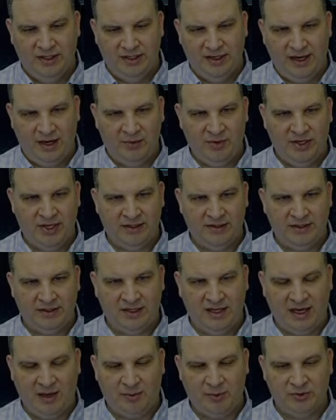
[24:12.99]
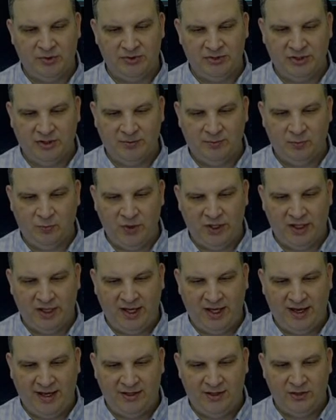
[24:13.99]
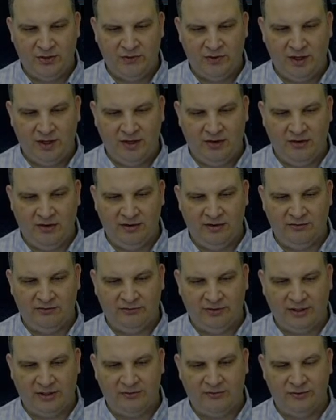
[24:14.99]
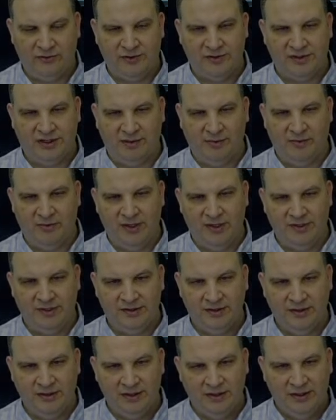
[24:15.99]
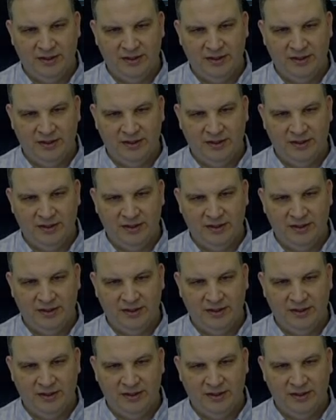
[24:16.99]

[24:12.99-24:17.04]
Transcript: Now we got the capital ship. We can't do the area effect for the same reason.